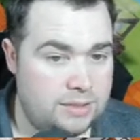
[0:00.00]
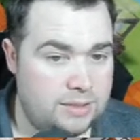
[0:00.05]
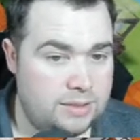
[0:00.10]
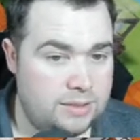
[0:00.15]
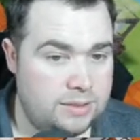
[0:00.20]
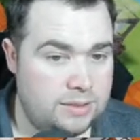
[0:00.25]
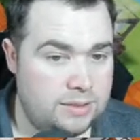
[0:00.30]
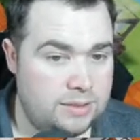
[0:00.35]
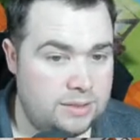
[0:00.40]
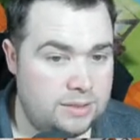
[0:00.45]

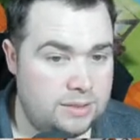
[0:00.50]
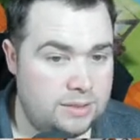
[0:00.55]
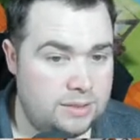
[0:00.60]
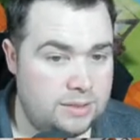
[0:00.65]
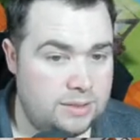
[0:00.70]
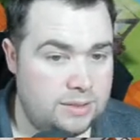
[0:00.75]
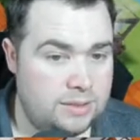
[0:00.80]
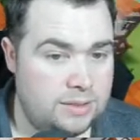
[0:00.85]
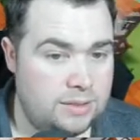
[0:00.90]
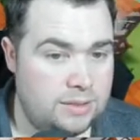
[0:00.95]

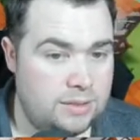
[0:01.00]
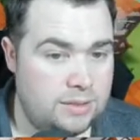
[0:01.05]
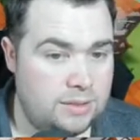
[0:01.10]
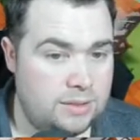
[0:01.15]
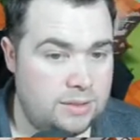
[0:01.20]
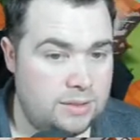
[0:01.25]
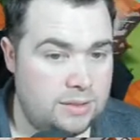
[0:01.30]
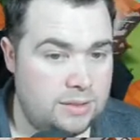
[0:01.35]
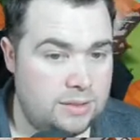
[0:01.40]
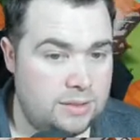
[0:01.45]

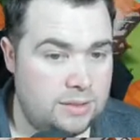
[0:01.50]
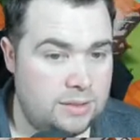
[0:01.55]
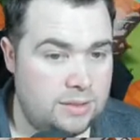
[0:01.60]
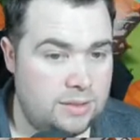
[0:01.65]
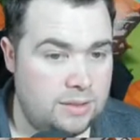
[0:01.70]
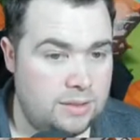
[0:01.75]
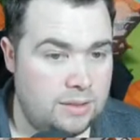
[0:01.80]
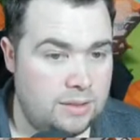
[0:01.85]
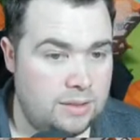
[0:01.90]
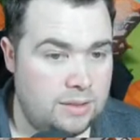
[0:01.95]

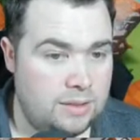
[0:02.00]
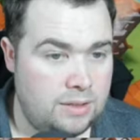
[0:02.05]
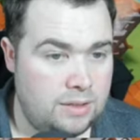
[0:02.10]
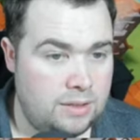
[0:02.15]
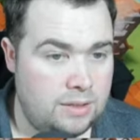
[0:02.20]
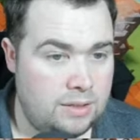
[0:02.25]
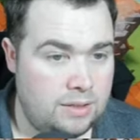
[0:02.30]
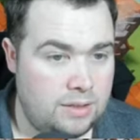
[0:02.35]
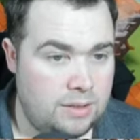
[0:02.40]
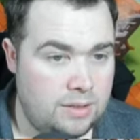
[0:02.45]

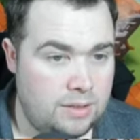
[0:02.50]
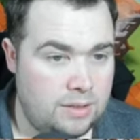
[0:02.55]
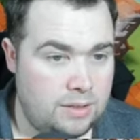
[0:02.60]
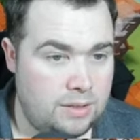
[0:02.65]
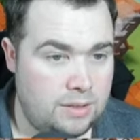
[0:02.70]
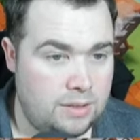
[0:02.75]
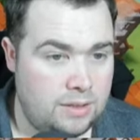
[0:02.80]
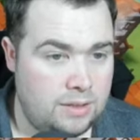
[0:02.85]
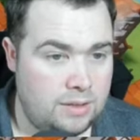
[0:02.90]
(no one is talking)